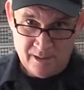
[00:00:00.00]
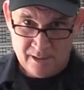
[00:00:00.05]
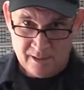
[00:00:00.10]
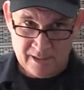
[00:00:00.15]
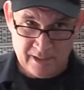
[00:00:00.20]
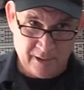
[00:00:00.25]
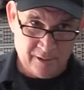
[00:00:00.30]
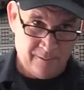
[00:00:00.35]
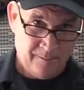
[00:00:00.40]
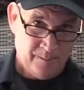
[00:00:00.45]

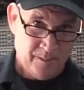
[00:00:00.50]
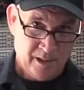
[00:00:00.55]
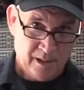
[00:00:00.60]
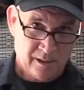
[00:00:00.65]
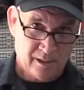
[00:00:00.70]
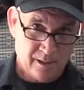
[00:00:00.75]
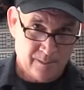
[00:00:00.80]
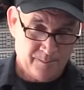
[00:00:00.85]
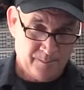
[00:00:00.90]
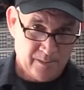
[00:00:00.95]
So
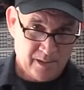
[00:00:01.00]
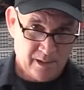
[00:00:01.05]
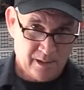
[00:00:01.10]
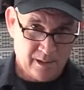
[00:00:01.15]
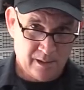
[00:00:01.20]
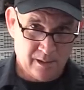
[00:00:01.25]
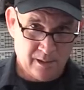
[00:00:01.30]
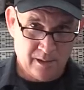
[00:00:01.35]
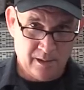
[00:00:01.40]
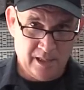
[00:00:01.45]

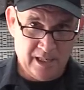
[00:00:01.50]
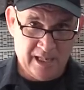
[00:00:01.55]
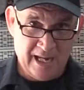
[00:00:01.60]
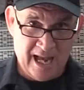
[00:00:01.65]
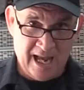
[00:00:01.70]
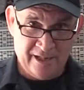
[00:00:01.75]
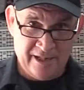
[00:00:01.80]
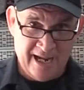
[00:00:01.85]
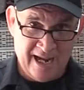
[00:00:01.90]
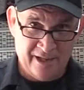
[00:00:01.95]
he
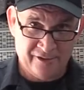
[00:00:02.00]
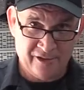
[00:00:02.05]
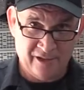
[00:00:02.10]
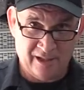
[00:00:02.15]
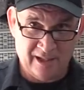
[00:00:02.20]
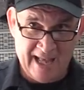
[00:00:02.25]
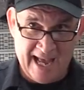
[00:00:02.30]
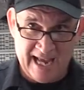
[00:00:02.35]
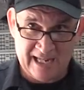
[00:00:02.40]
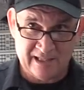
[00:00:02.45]
got down to
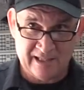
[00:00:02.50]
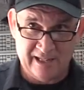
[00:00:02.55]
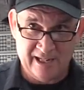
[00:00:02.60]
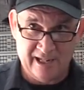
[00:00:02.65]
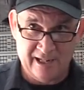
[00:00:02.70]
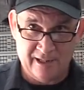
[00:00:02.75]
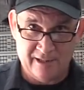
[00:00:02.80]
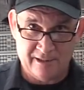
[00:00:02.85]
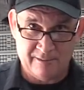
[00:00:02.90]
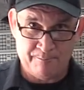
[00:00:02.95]
the last
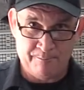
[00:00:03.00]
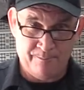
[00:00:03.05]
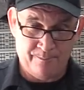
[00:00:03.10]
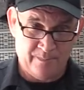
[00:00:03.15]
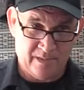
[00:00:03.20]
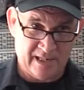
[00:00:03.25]
thing in his